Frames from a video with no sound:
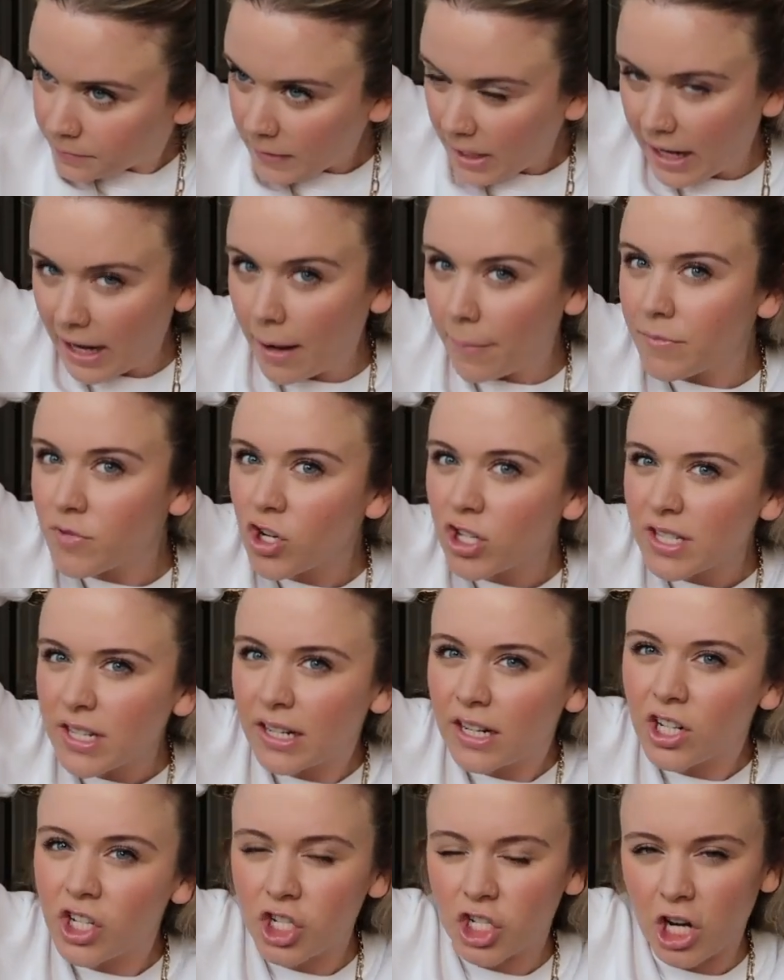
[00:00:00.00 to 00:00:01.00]
And I'm just
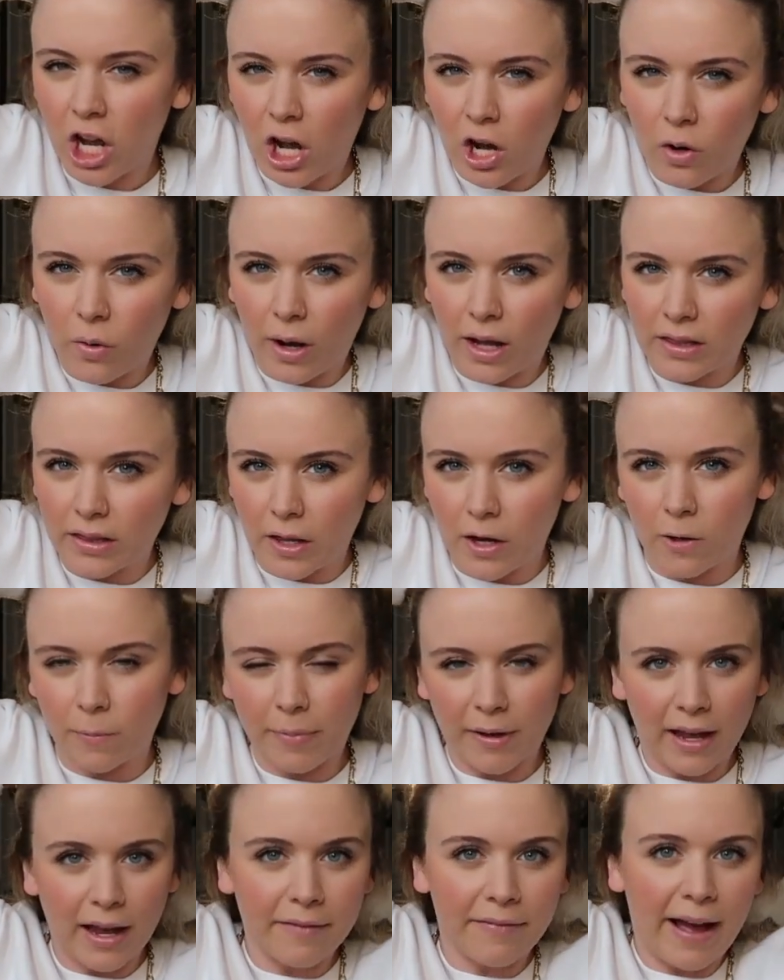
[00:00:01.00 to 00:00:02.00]
gonna show a little
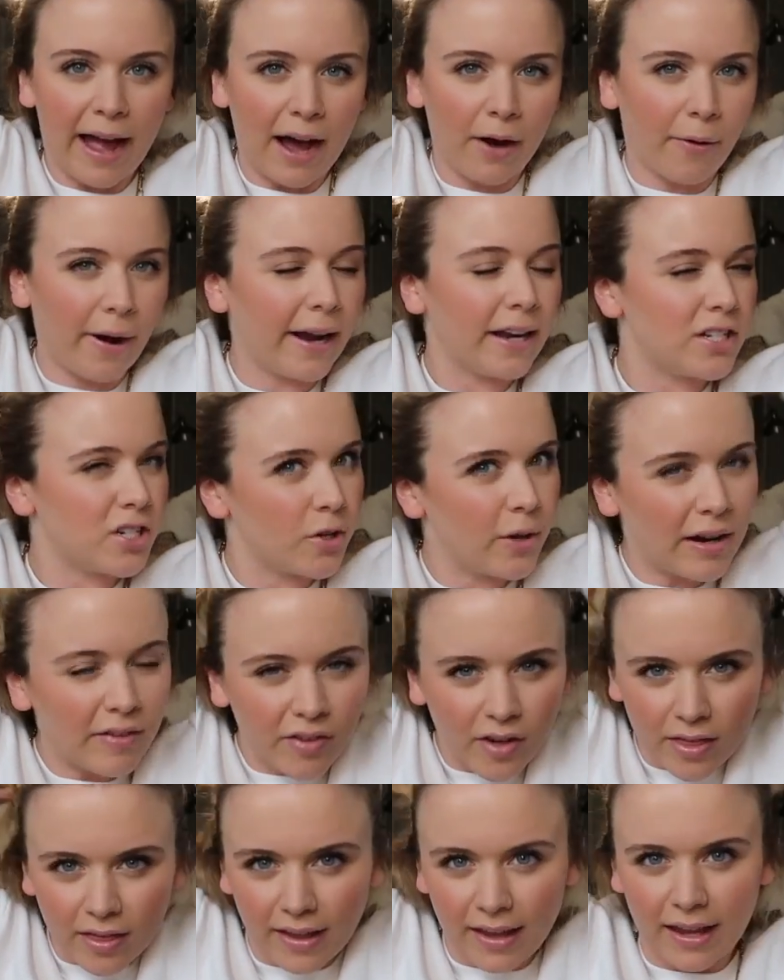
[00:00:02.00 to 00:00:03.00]
bit of how I do
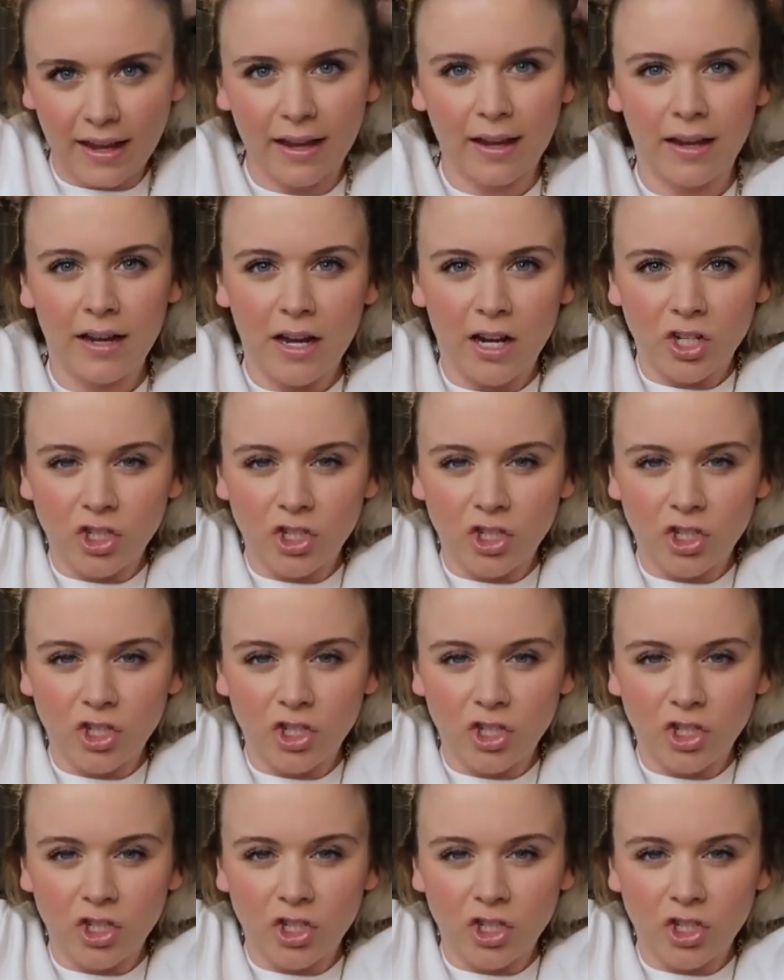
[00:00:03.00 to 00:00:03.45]
everything,